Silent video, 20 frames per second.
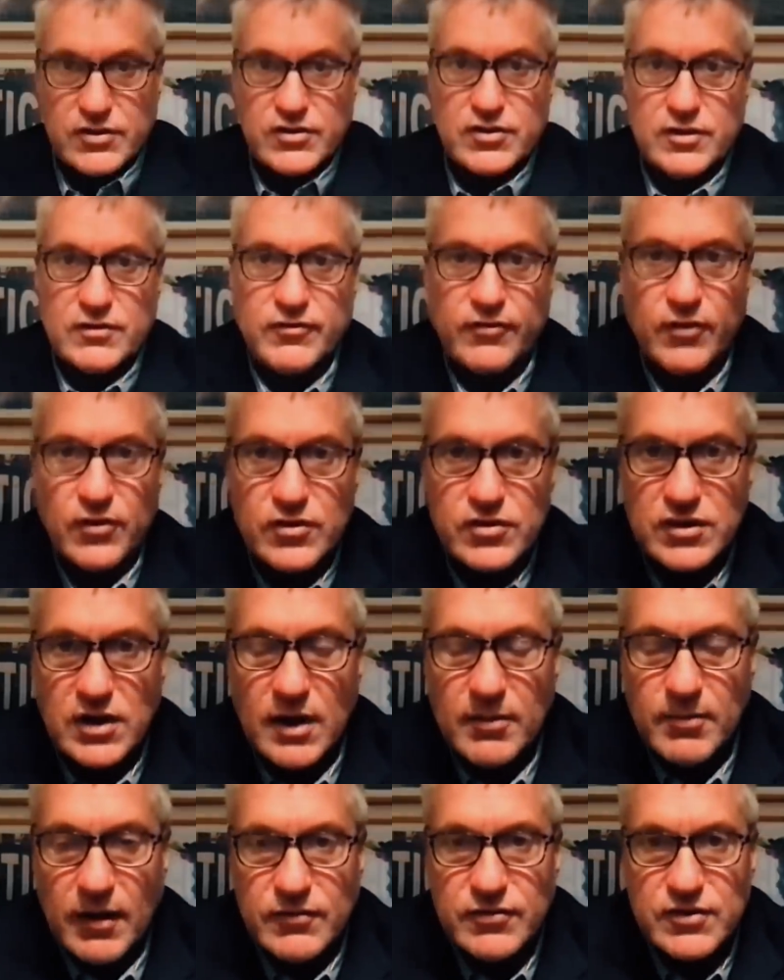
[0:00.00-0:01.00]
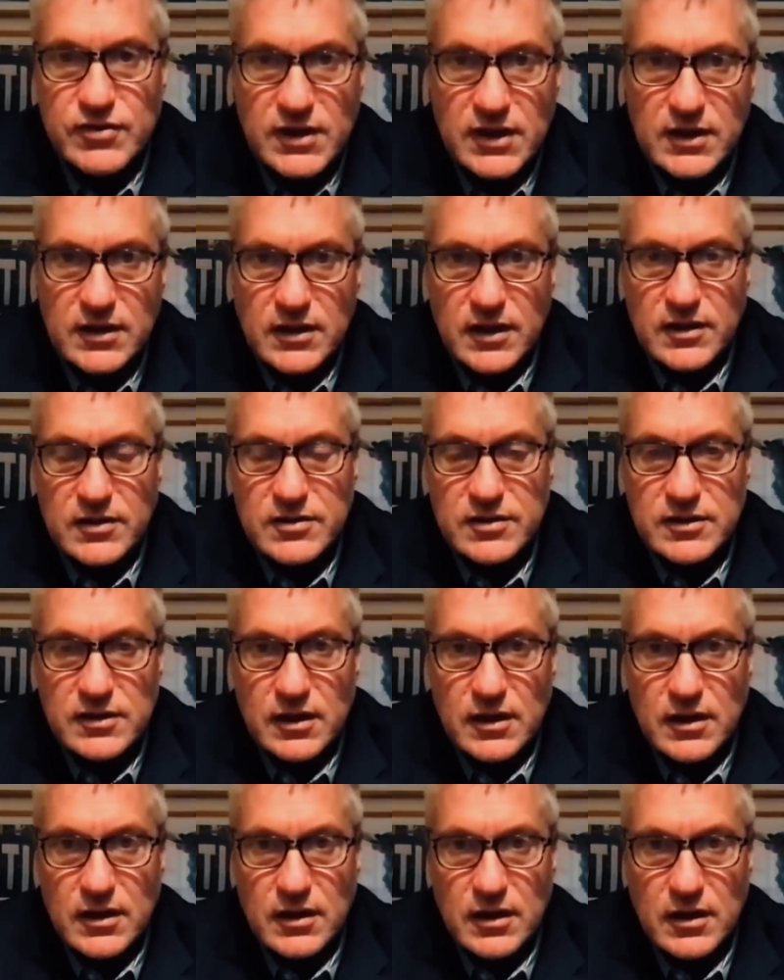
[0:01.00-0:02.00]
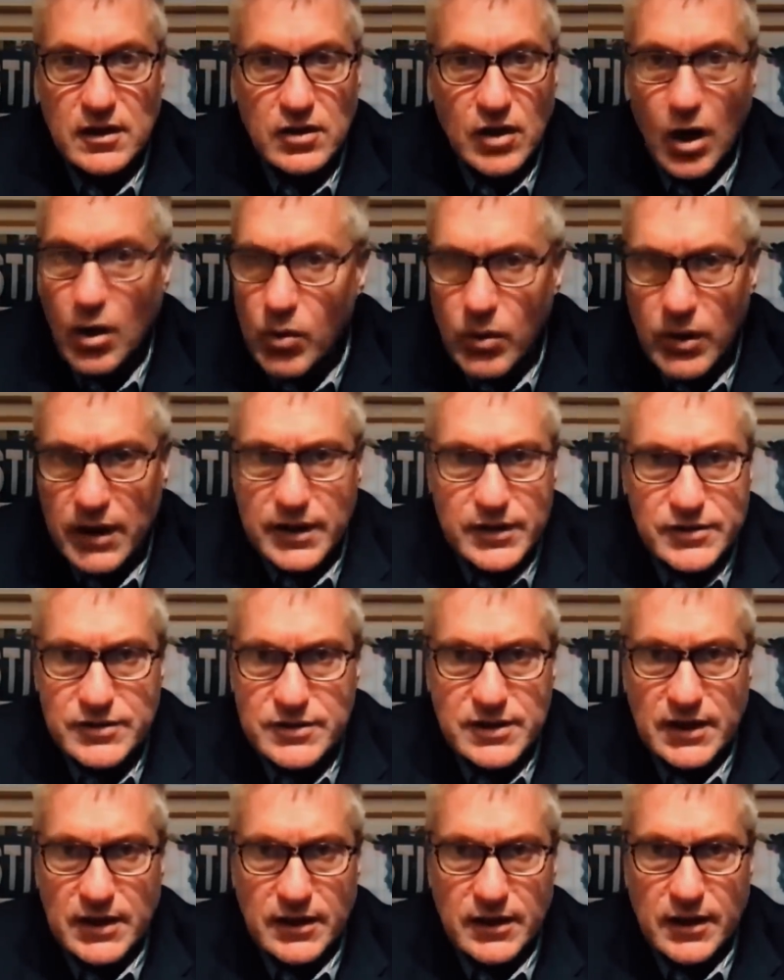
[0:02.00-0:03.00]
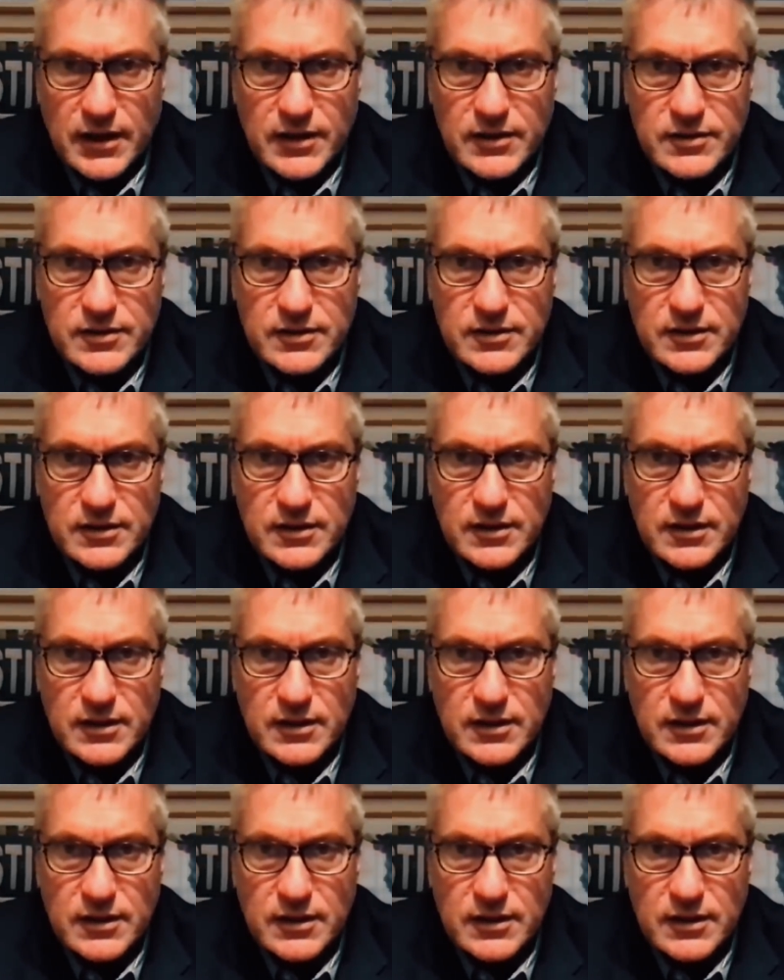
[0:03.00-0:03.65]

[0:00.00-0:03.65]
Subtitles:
this is the first time I've seen this, no one has seen this.